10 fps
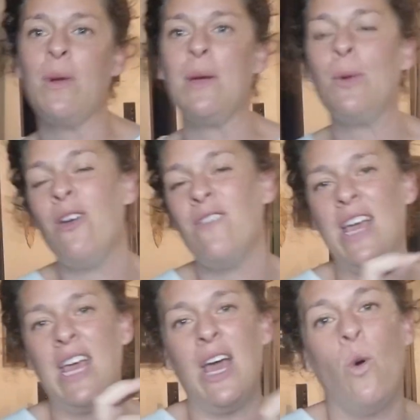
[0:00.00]
people over
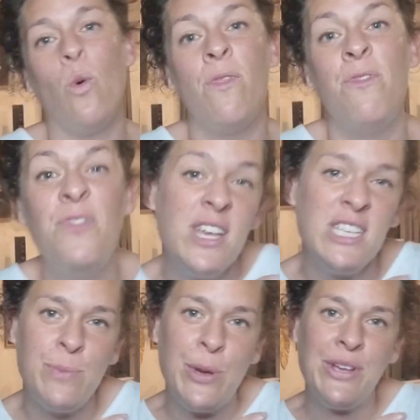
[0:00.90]
here, or
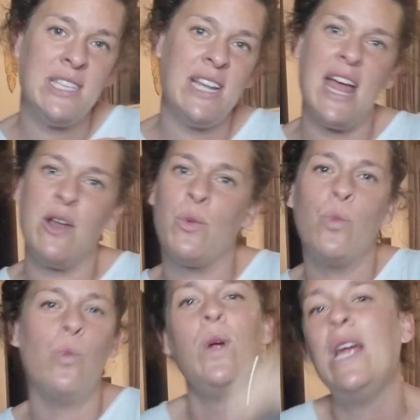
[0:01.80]
this person had a
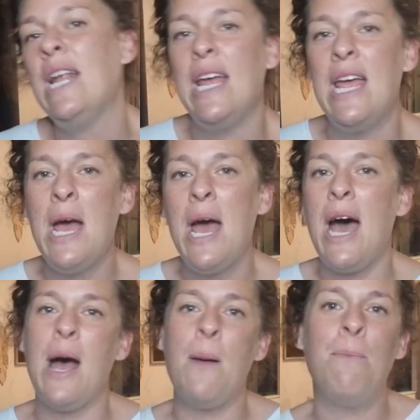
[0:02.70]
really
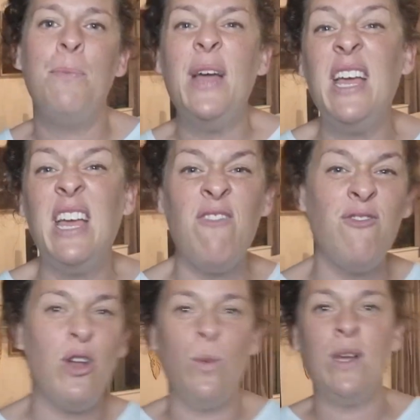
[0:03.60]
big
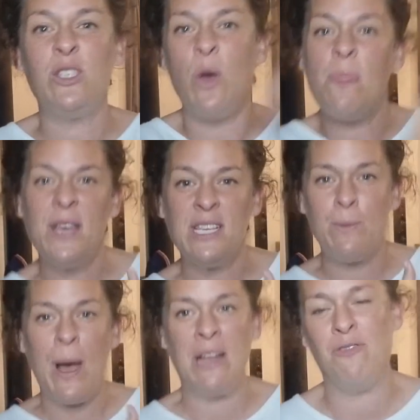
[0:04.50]
influence on this
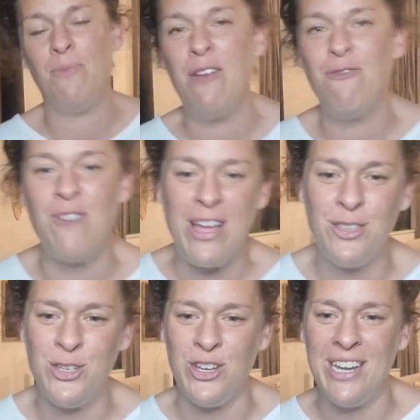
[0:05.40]
part of my
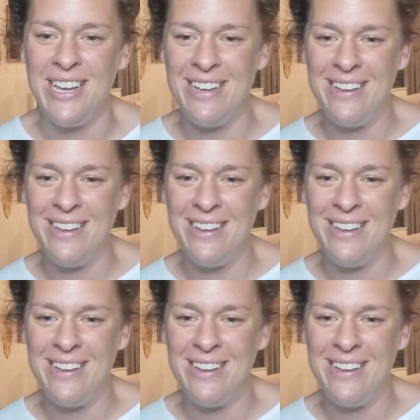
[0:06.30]
faith journey.